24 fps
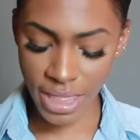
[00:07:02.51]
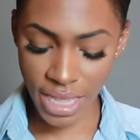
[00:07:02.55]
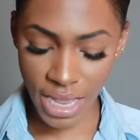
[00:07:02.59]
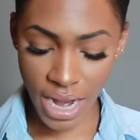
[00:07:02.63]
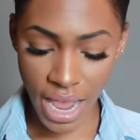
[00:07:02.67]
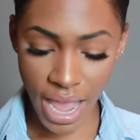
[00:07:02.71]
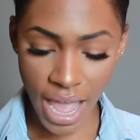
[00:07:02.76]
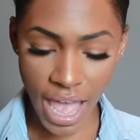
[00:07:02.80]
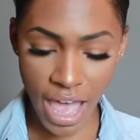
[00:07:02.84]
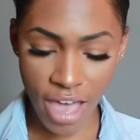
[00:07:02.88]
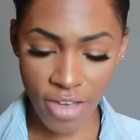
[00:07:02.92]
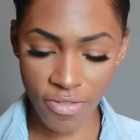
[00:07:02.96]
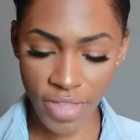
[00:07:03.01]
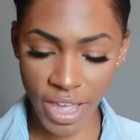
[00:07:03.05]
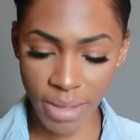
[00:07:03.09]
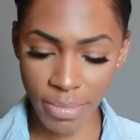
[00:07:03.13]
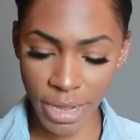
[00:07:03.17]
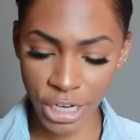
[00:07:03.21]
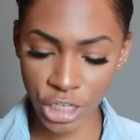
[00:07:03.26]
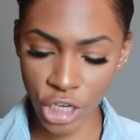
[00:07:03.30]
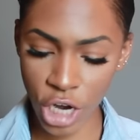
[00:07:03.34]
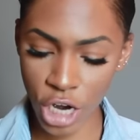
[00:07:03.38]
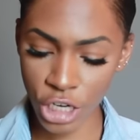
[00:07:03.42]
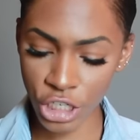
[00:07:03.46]
and then I have like
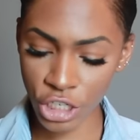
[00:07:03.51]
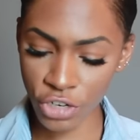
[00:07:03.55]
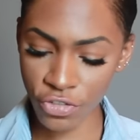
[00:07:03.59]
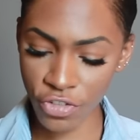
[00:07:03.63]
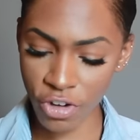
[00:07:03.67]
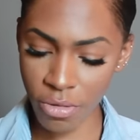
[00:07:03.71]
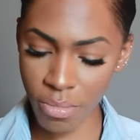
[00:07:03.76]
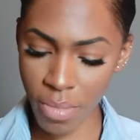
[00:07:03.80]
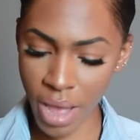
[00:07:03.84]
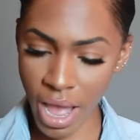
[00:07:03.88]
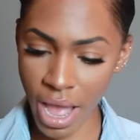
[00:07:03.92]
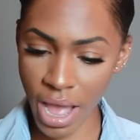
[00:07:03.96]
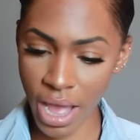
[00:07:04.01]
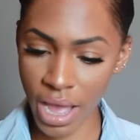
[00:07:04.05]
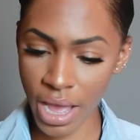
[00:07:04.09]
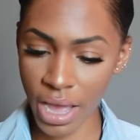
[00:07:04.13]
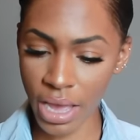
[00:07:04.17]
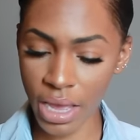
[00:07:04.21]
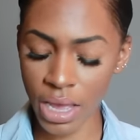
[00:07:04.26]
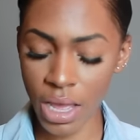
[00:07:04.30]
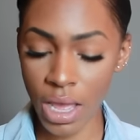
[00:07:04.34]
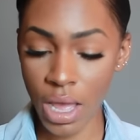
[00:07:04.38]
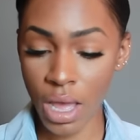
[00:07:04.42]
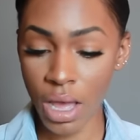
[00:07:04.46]
my charger for
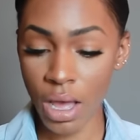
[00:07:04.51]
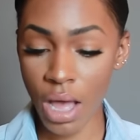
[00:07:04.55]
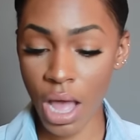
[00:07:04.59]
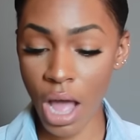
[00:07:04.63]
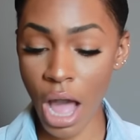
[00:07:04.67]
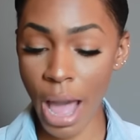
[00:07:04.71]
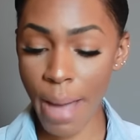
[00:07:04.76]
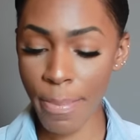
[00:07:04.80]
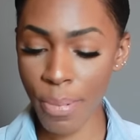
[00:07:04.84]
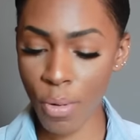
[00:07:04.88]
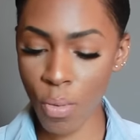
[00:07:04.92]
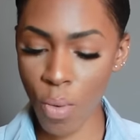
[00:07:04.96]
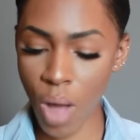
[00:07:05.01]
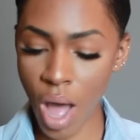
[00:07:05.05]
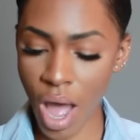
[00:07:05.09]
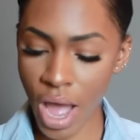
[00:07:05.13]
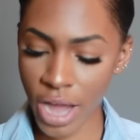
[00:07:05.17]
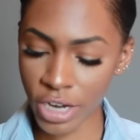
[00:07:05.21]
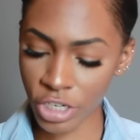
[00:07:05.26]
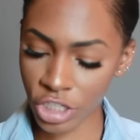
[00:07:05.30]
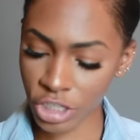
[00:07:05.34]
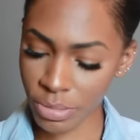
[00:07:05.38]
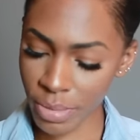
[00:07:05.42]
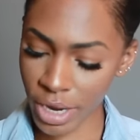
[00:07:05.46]
my Apple
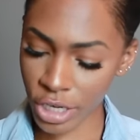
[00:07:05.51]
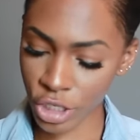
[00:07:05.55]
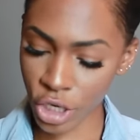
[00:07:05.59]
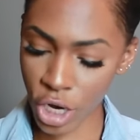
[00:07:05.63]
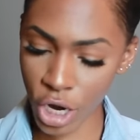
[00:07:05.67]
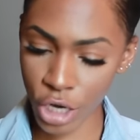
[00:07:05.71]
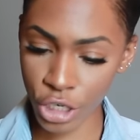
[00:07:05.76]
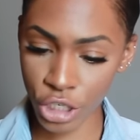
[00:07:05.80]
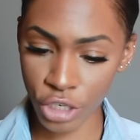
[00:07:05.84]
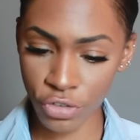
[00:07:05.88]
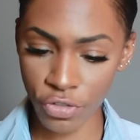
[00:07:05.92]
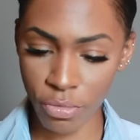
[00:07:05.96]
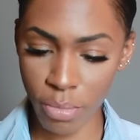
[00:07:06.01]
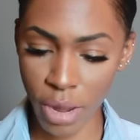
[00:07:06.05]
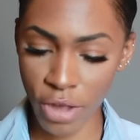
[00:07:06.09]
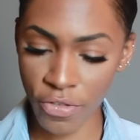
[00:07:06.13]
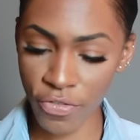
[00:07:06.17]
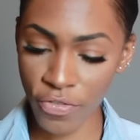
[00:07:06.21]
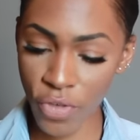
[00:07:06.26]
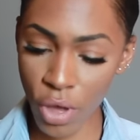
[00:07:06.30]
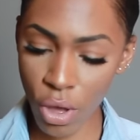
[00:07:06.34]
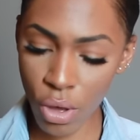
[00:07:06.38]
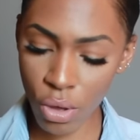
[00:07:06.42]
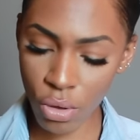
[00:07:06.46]
Watch, my charger for my
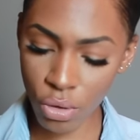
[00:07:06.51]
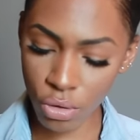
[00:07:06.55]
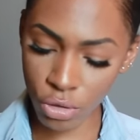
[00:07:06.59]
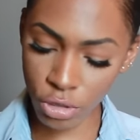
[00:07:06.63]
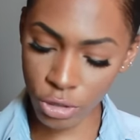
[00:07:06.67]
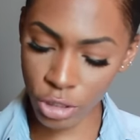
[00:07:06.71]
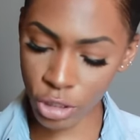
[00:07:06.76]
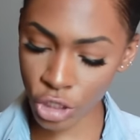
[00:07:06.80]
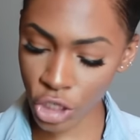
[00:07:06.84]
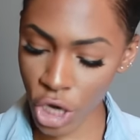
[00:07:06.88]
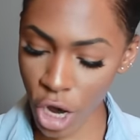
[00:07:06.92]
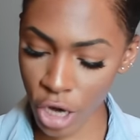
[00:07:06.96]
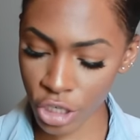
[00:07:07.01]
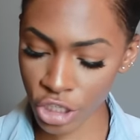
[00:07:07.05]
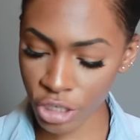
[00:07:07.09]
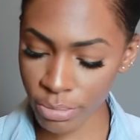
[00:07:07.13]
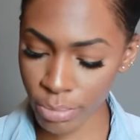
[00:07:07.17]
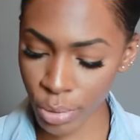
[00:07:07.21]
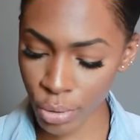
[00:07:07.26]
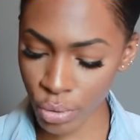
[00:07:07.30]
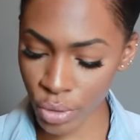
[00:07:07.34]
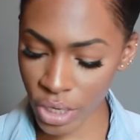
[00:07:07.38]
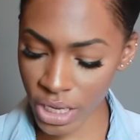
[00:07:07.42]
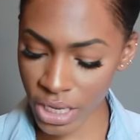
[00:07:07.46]
phone, charger
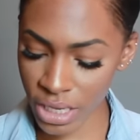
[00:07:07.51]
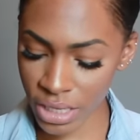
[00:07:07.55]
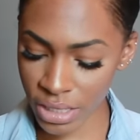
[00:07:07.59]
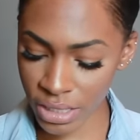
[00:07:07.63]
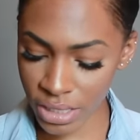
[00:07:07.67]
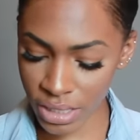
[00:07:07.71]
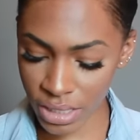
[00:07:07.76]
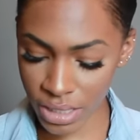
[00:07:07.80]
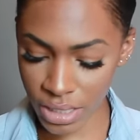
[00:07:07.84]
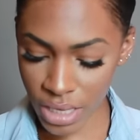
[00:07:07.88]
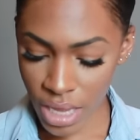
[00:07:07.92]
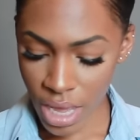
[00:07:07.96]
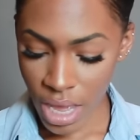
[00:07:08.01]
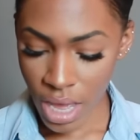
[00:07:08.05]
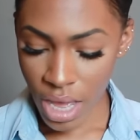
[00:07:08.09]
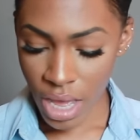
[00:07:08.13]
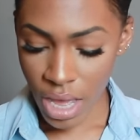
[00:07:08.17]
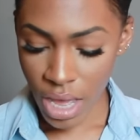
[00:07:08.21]
booties,